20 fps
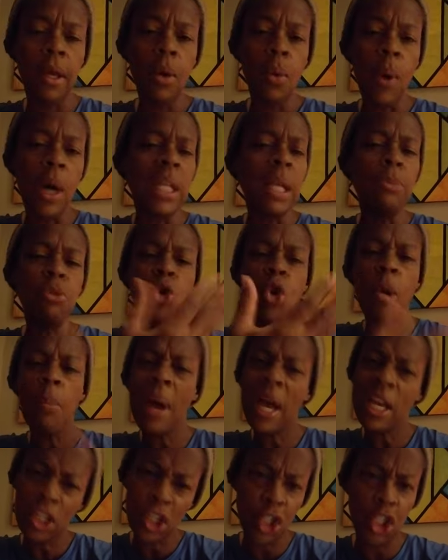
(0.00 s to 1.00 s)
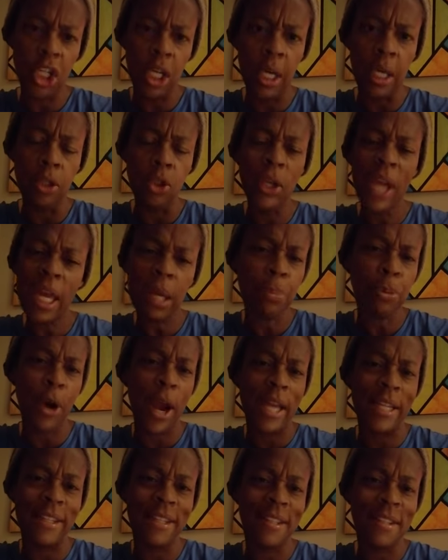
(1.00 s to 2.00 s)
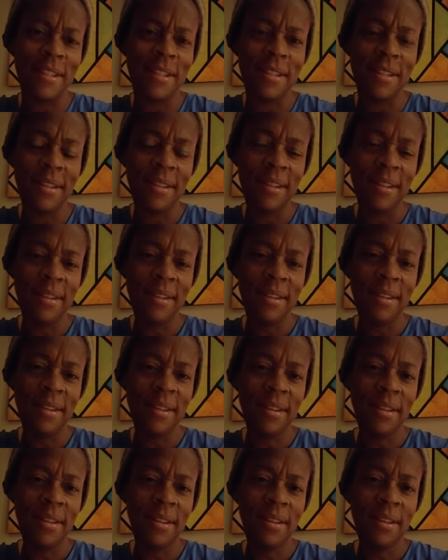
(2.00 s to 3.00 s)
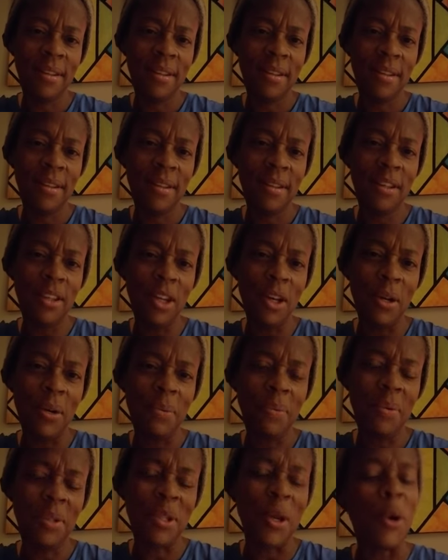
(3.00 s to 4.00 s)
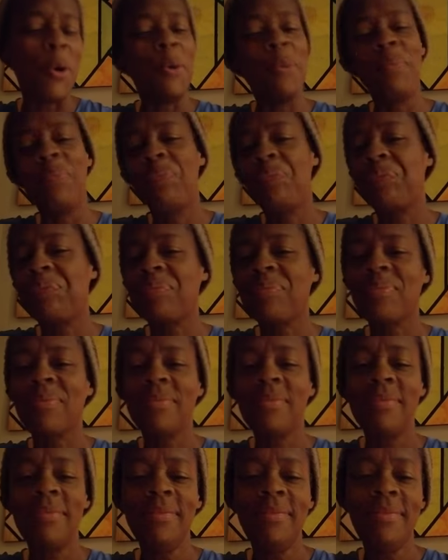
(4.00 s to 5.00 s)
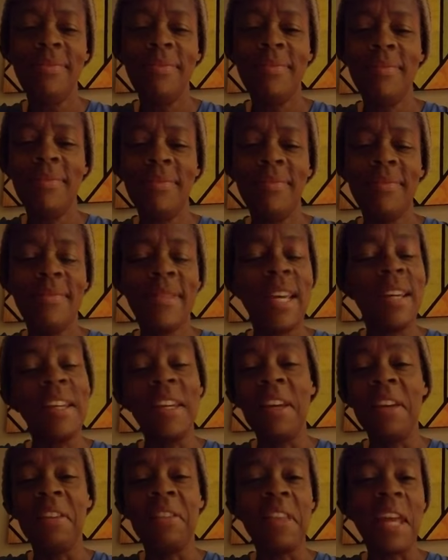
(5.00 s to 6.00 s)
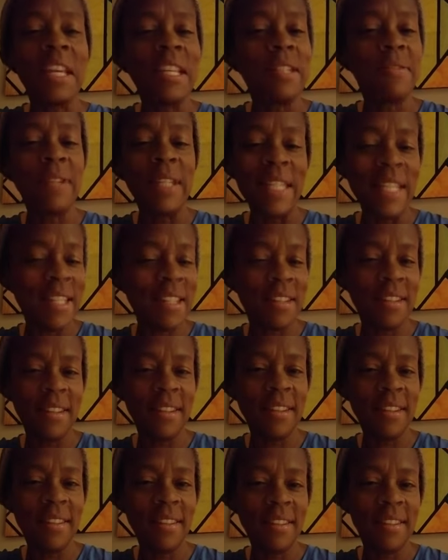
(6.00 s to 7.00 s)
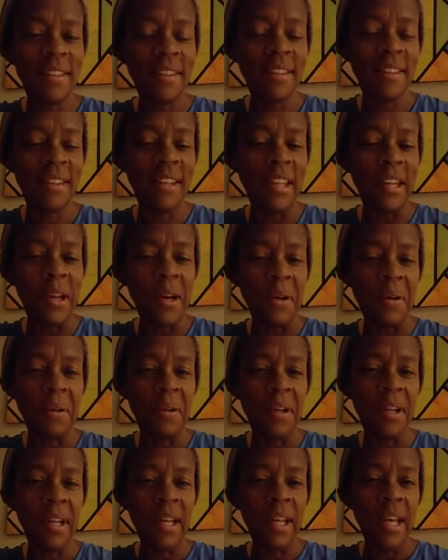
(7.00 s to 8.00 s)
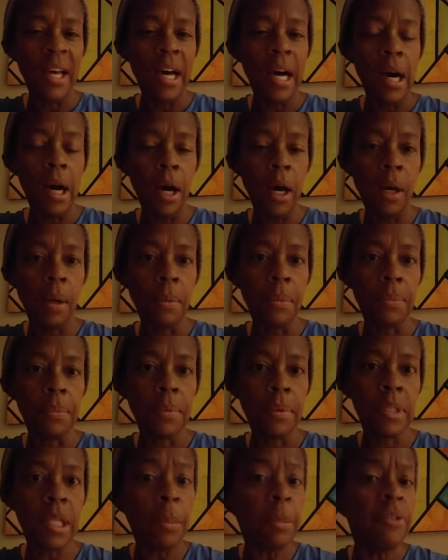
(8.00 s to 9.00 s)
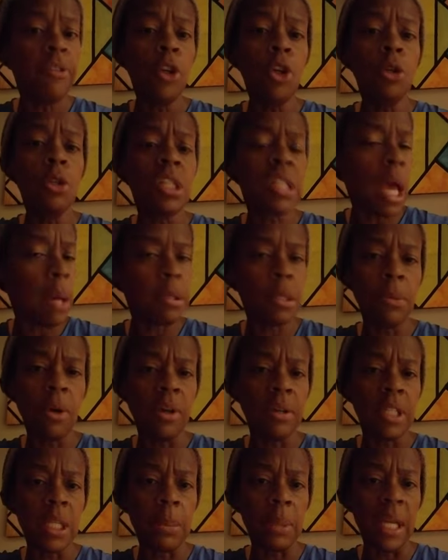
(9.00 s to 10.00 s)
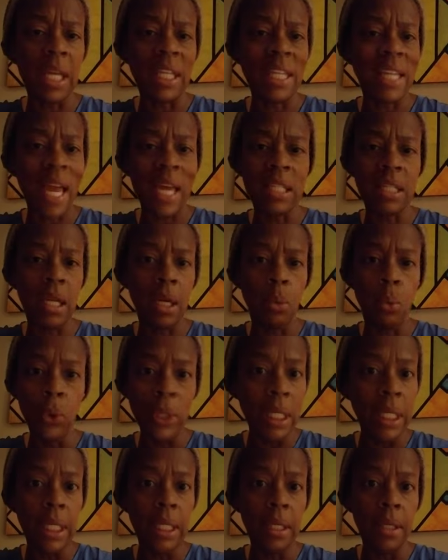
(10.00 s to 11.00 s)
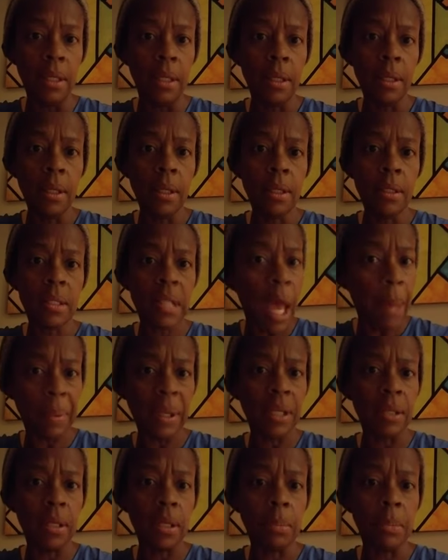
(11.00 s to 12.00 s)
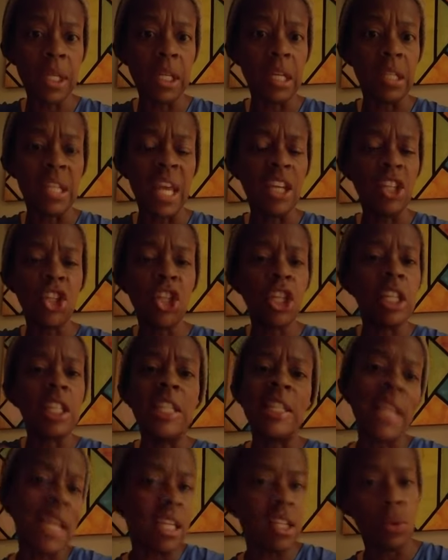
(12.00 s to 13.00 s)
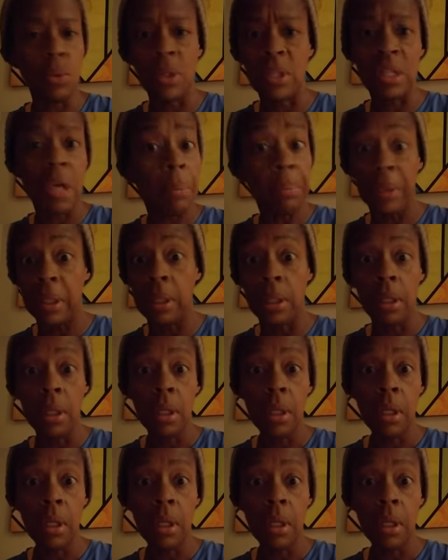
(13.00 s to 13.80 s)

while I'm doing my shit. You got to practice. You know, so again, thanks for listening. You know, um, some of you stop smoking some of that goddamn weed. Stop it because that shit is laced with something